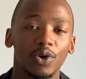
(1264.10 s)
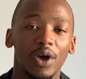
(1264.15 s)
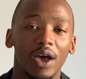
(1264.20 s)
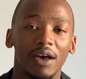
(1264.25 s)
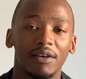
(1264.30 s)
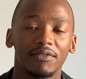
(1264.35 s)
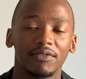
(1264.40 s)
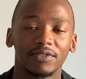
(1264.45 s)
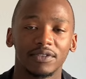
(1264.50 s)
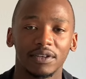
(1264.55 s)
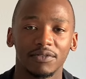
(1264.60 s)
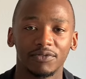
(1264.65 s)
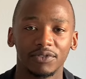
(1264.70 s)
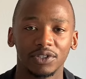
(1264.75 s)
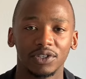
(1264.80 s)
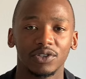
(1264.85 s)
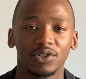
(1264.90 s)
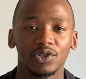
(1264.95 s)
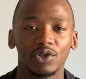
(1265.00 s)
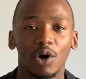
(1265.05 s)
you have
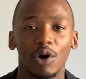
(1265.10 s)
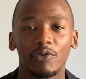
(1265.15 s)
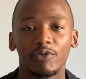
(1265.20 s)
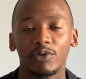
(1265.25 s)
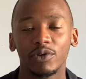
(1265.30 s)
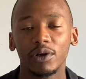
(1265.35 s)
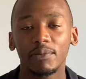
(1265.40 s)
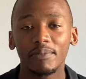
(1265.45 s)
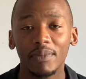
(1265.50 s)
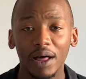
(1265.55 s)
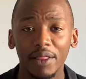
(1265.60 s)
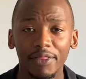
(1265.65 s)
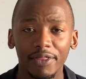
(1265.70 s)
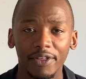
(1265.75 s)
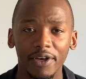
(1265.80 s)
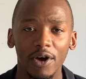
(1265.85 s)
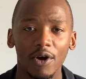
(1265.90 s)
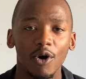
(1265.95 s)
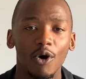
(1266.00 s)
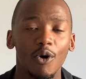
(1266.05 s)
sufficient stock for the
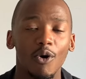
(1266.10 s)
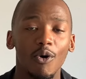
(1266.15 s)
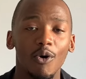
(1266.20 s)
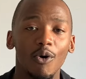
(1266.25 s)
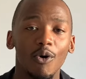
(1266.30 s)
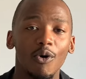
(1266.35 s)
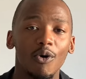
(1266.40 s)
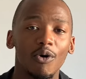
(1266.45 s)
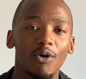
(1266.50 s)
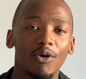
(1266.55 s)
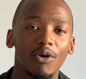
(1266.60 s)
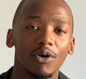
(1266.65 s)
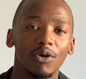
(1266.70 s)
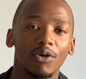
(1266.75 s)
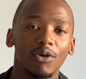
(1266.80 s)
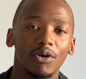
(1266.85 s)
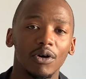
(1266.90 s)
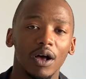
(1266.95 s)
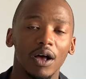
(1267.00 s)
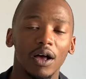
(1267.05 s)
month, or
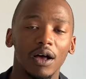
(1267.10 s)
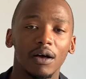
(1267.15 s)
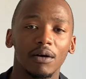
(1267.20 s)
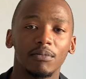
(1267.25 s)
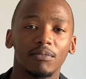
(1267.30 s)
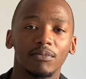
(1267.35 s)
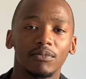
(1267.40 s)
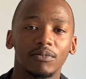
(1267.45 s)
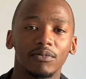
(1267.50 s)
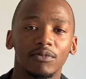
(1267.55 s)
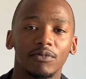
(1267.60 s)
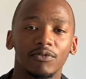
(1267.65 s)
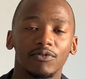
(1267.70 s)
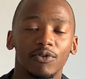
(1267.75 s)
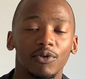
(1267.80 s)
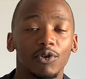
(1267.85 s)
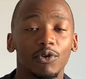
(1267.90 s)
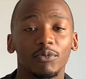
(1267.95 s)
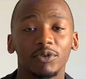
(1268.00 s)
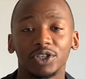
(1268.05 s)

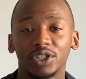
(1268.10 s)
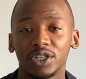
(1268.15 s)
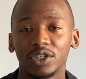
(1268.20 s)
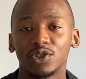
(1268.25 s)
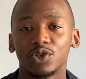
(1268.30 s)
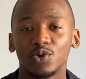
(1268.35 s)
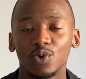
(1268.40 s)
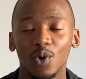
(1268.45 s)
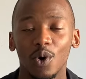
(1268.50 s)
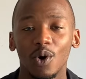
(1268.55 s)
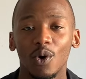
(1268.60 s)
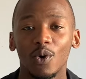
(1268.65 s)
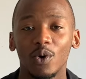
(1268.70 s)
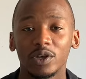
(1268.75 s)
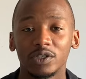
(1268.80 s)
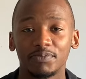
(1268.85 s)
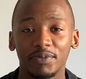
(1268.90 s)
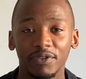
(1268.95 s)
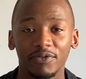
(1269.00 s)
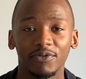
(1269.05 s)
for your machines to
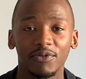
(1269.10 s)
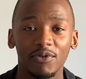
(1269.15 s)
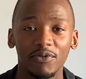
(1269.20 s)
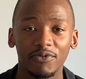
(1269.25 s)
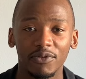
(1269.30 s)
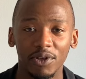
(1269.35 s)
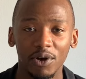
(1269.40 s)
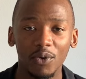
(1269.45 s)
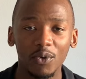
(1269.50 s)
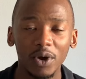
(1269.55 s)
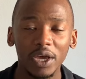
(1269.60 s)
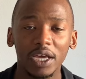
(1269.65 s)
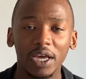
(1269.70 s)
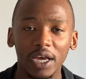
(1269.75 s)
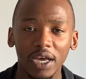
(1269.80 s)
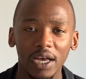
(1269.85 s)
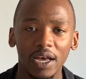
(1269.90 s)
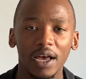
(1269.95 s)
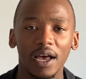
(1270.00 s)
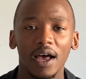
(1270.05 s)
always be full for a week.
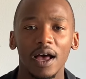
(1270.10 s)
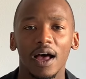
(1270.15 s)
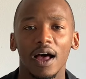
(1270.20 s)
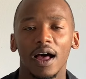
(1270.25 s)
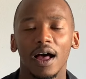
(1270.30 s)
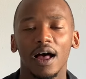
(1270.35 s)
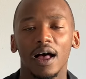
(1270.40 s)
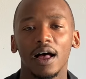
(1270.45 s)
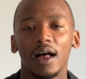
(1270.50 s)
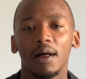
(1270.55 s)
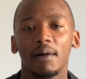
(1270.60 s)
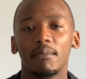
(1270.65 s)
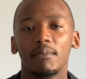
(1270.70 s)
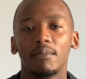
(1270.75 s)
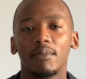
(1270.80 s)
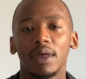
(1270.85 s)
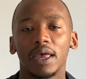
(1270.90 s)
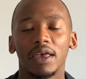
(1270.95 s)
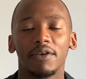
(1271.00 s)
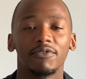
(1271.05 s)

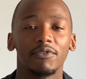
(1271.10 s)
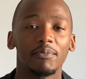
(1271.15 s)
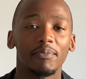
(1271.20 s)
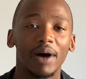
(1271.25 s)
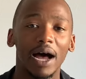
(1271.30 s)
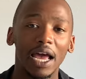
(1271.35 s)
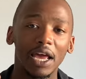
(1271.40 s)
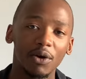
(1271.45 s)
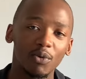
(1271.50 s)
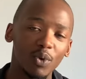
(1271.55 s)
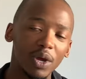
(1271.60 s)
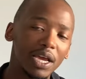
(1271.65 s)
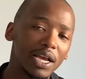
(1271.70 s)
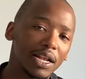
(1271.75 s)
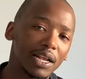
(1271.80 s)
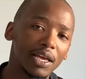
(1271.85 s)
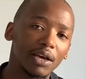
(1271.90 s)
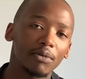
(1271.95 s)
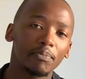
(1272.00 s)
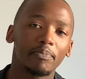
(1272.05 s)
If you're buying
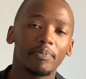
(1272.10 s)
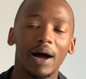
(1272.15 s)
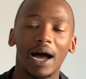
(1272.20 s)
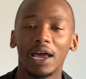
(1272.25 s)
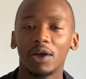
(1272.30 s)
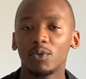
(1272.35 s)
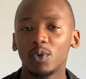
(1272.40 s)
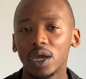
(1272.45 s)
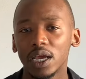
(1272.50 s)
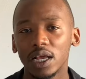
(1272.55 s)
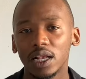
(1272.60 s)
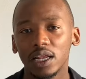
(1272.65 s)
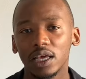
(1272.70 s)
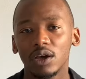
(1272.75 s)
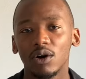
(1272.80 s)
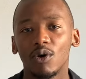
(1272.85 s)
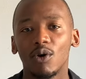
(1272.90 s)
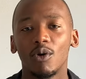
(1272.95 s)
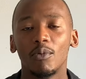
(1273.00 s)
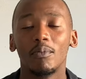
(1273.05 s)
weekly,
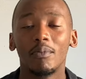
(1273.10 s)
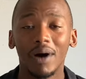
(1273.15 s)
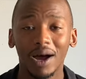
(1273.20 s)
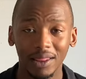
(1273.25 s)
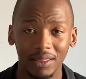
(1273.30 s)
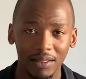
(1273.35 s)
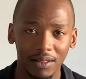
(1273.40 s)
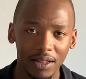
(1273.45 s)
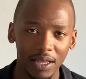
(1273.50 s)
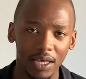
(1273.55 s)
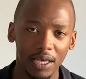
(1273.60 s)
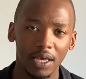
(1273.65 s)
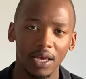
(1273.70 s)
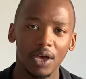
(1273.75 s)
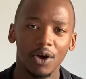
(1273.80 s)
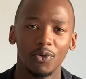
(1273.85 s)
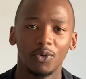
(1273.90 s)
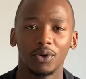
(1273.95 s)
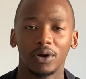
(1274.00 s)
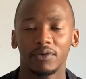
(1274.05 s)
bi-weekly or monthly,
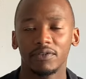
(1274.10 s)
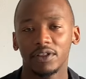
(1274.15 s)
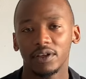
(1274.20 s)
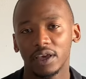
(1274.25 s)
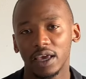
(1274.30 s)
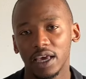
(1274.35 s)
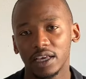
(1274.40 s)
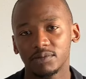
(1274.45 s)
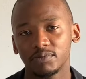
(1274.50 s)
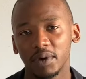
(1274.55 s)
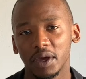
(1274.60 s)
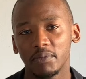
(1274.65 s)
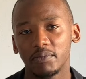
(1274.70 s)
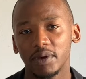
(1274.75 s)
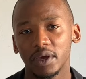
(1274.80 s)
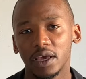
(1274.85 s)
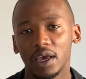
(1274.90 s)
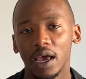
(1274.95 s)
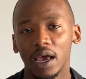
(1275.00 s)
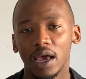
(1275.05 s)
whatever the case may
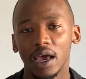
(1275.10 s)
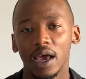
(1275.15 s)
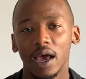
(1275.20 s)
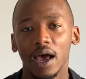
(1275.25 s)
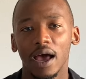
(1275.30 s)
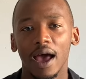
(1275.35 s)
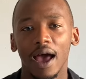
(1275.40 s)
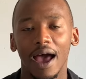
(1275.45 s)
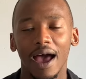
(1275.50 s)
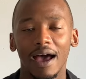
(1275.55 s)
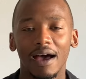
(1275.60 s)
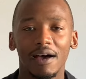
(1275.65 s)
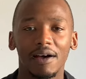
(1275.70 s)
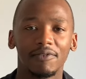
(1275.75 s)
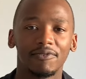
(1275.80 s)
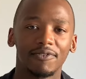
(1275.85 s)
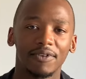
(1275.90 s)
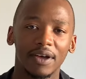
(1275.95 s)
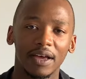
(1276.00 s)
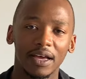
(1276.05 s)
be,
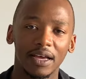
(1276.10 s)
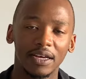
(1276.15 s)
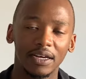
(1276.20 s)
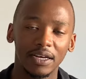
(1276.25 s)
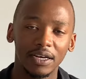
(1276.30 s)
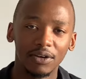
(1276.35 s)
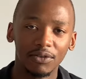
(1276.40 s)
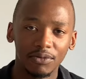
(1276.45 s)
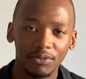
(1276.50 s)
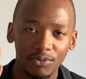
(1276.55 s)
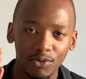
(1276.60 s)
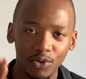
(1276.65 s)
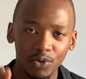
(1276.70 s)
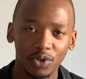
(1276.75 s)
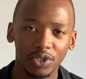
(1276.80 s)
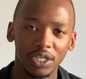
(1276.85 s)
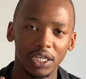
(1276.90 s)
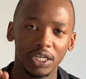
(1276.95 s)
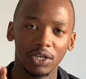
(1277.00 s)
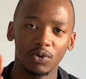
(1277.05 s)
have a
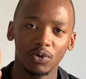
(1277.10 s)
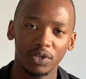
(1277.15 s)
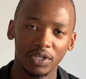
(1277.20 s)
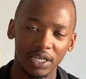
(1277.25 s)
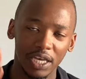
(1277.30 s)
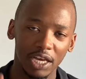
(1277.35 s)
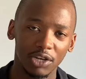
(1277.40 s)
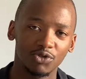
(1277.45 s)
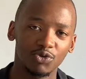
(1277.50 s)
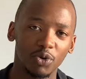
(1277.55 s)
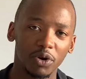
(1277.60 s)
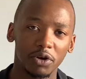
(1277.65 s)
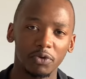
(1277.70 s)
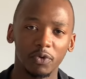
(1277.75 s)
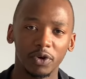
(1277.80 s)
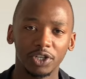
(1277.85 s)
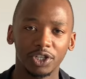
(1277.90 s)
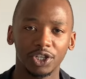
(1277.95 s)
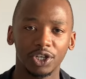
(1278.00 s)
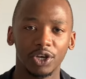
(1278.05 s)
routine or schedule in
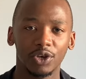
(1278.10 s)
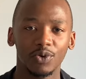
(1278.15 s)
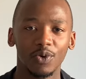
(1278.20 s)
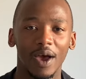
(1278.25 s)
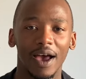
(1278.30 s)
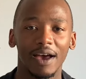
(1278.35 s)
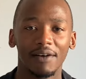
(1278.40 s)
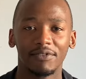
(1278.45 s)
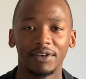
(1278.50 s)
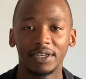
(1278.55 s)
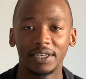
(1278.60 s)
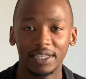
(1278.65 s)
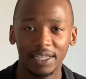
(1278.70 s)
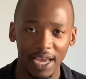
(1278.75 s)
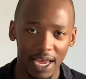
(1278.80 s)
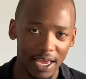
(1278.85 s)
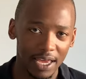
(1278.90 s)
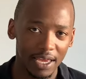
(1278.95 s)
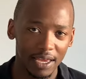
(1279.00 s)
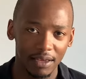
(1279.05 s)
which you have a
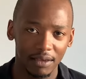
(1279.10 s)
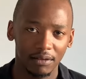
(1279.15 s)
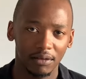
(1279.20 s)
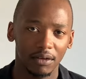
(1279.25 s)
day